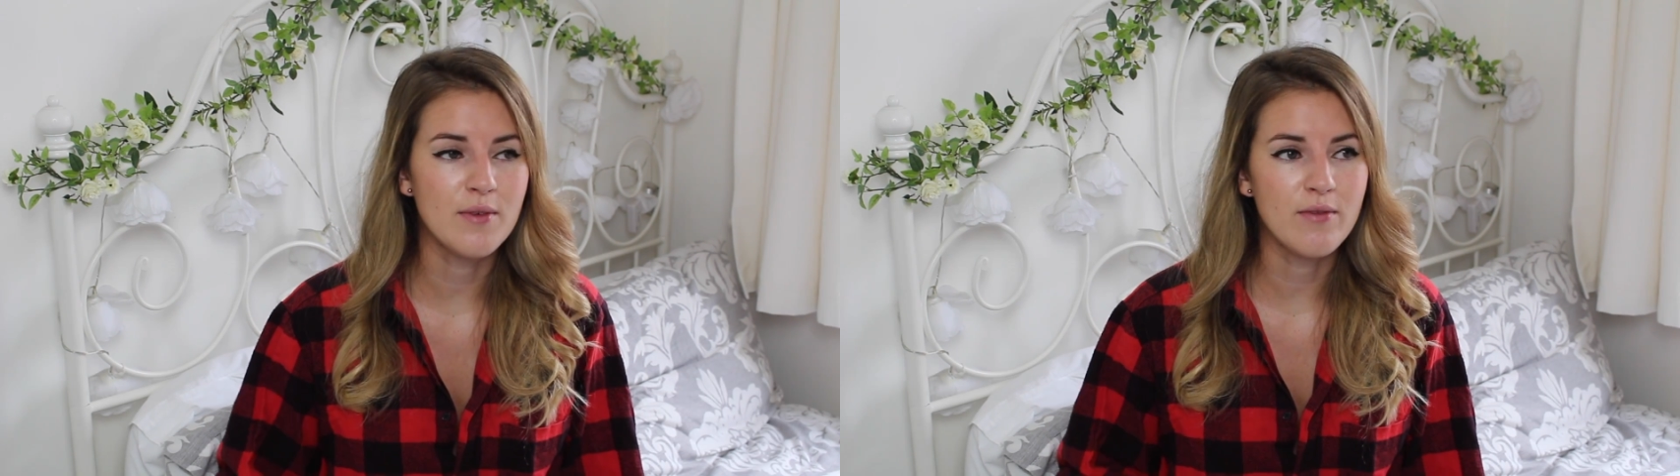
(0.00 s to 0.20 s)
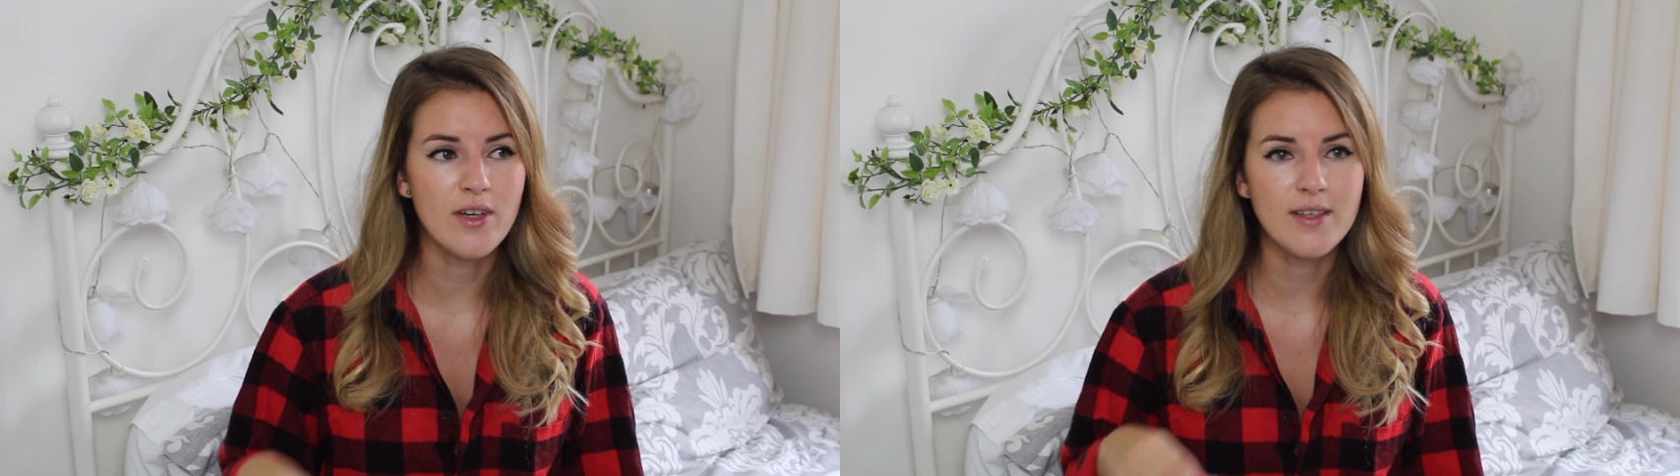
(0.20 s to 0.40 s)

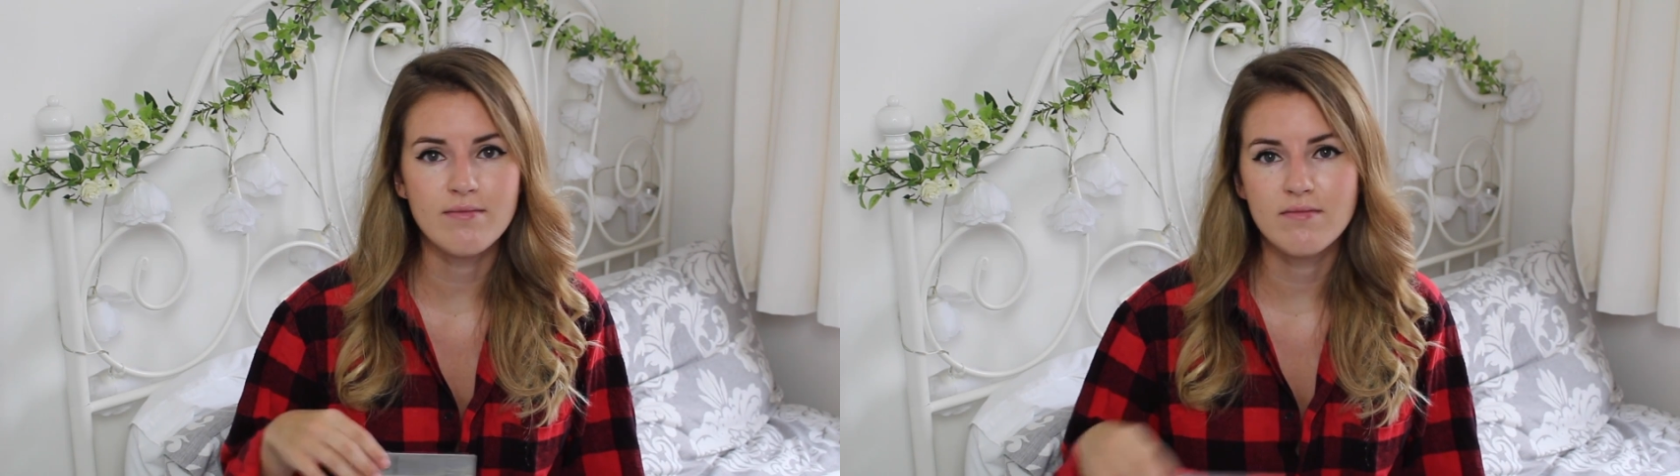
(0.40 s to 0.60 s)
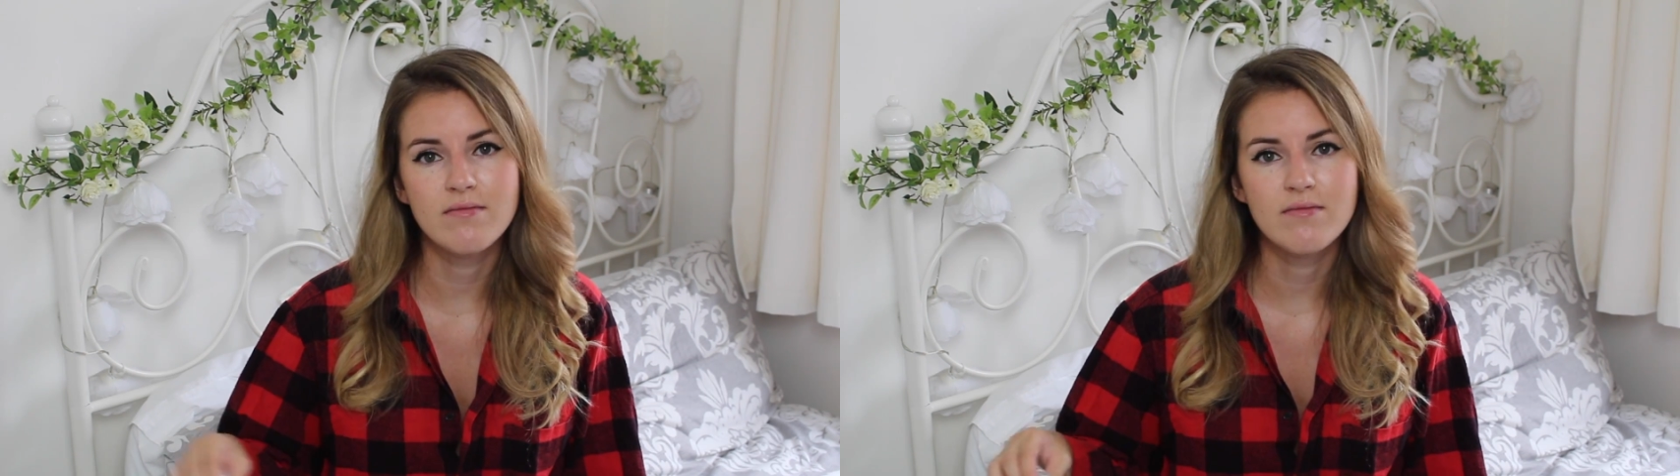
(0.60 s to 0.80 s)
with like
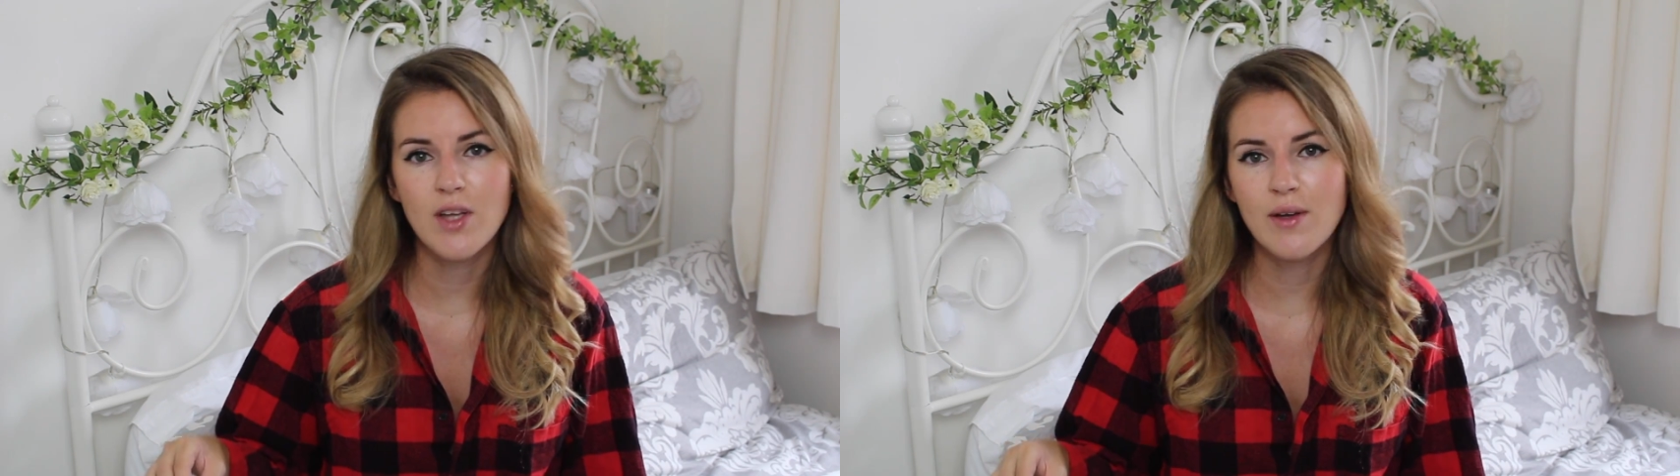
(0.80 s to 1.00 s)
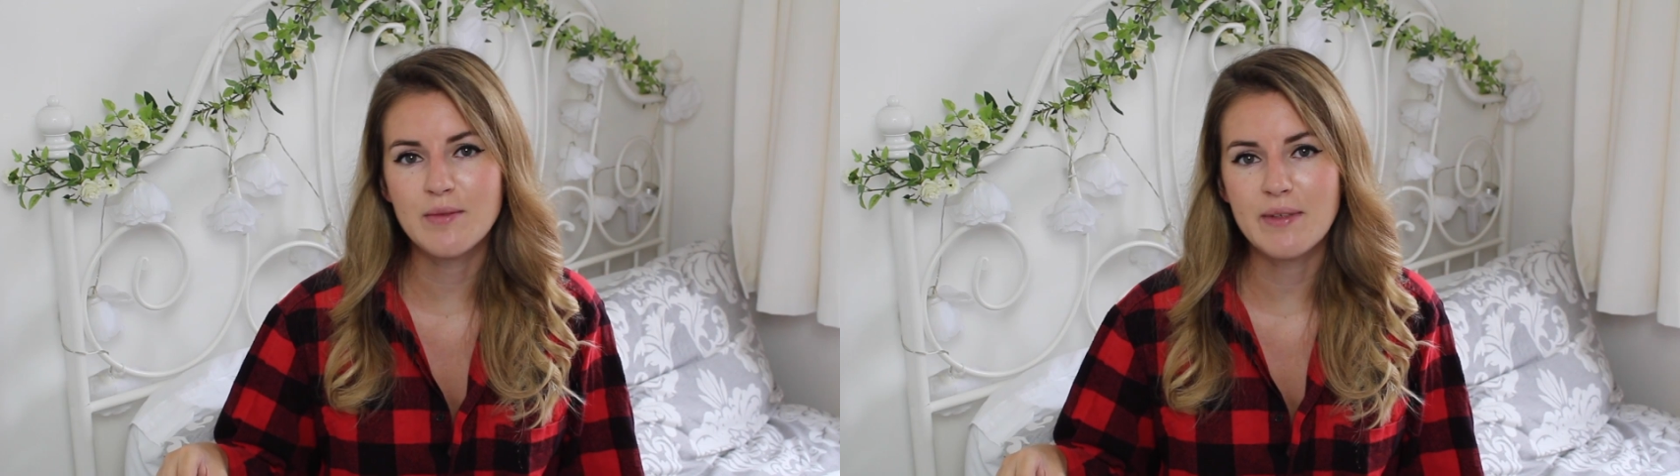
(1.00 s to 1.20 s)

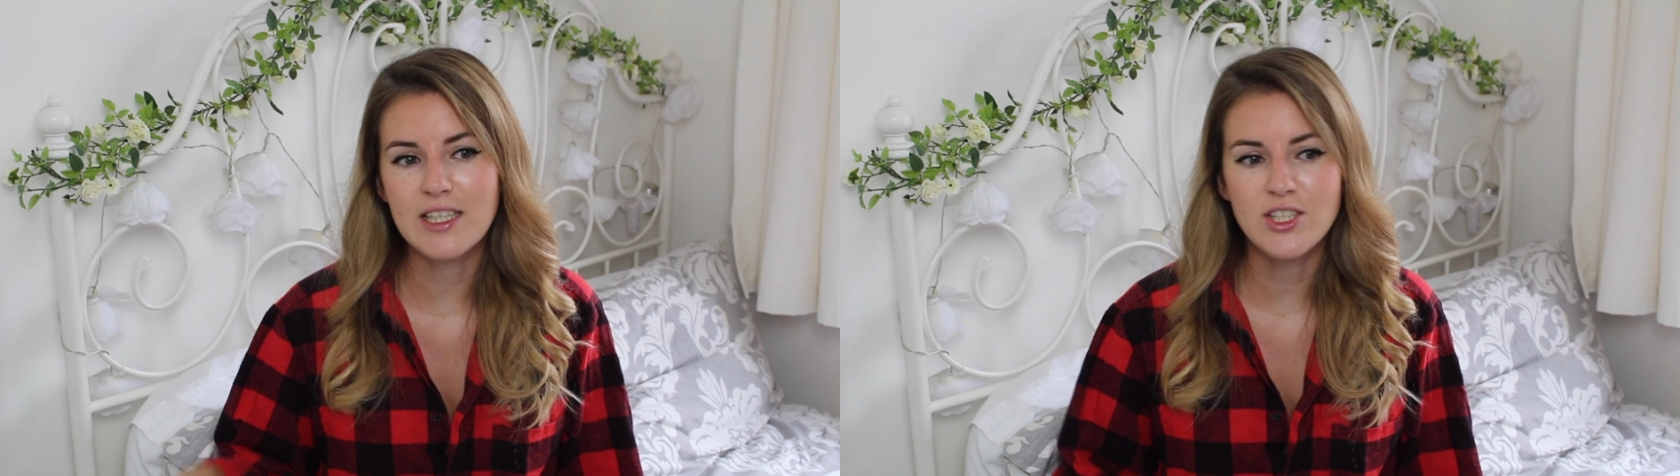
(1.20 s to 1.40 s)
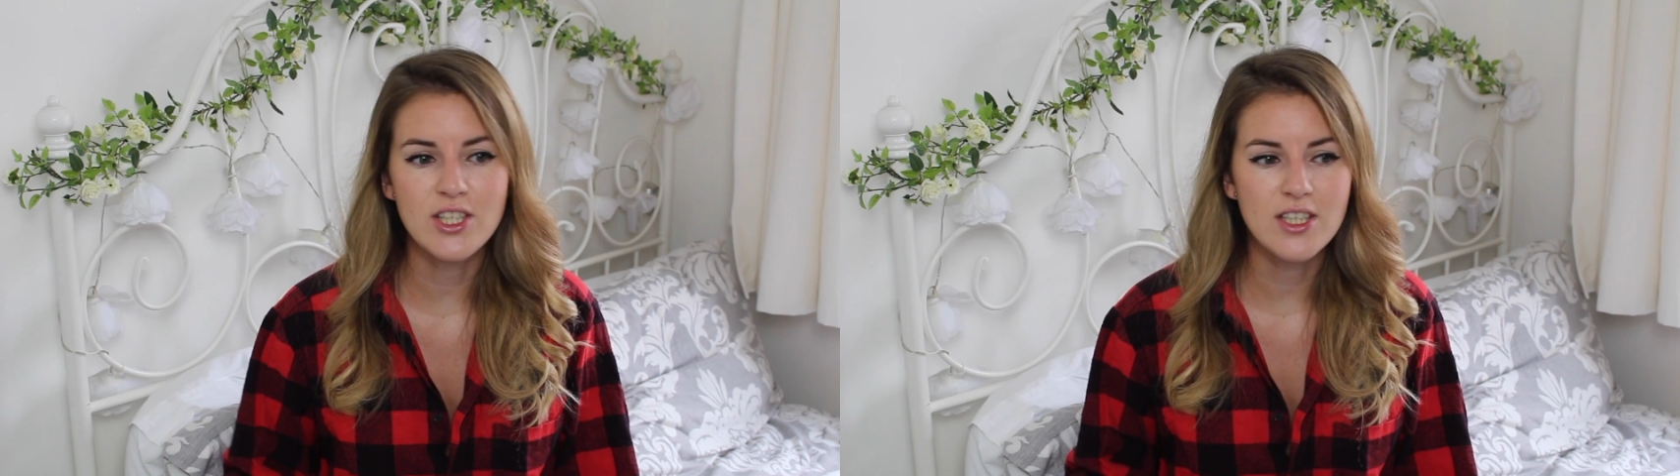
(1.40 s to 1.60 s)
no
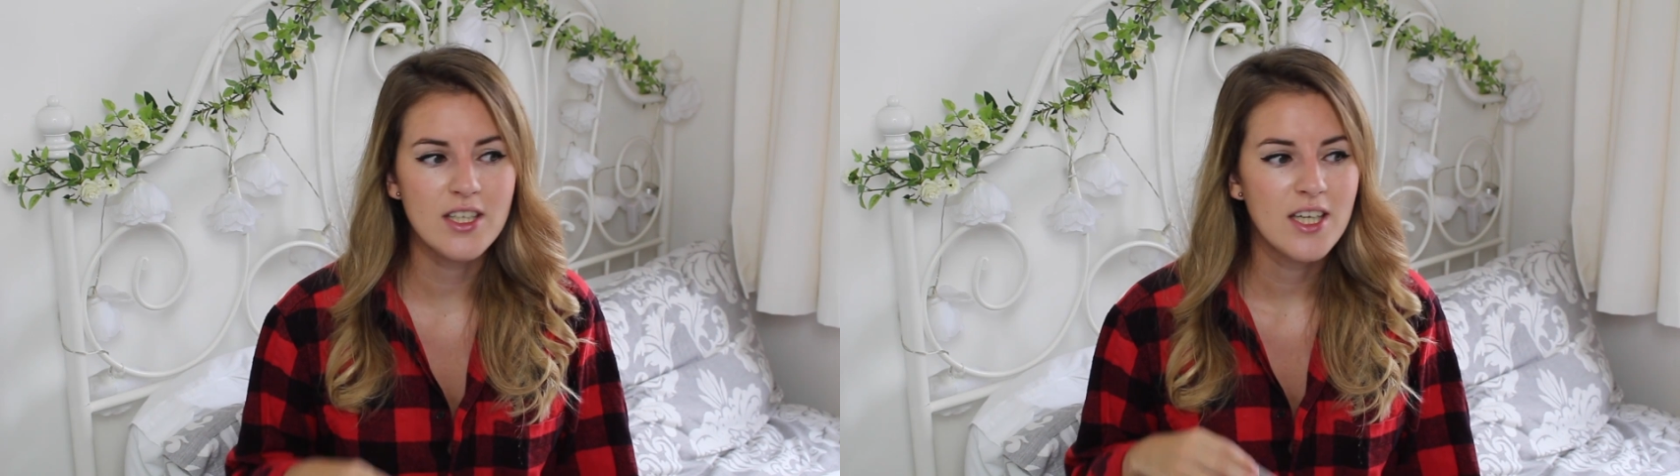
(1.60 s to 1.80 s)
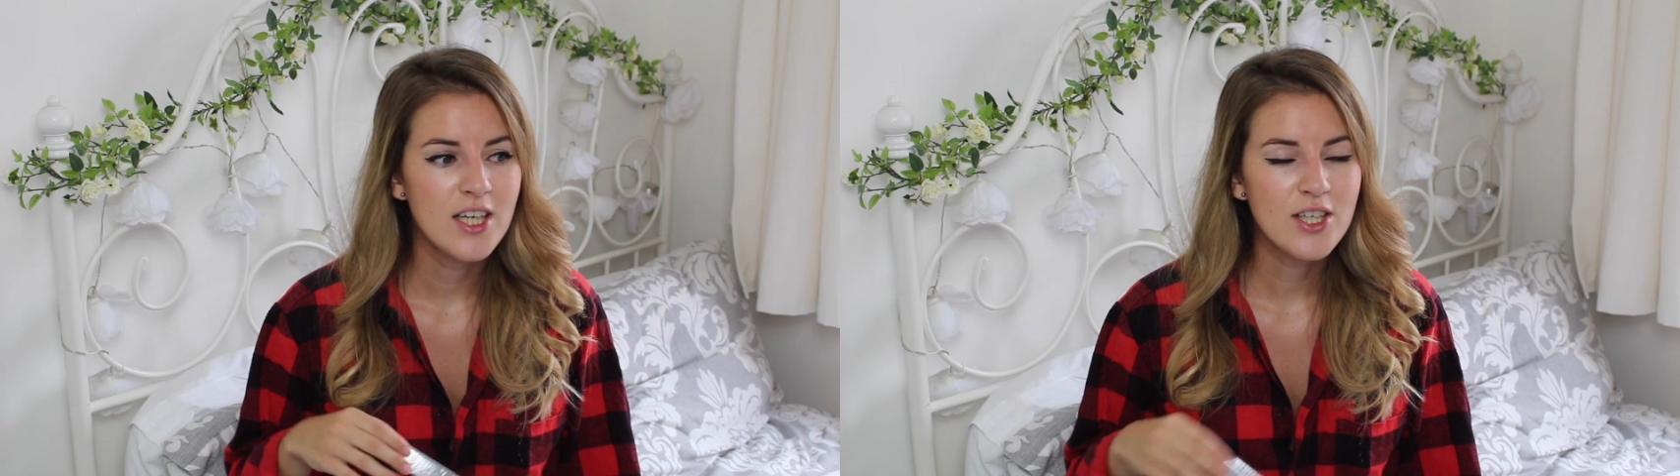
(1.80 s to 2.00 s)
explanation,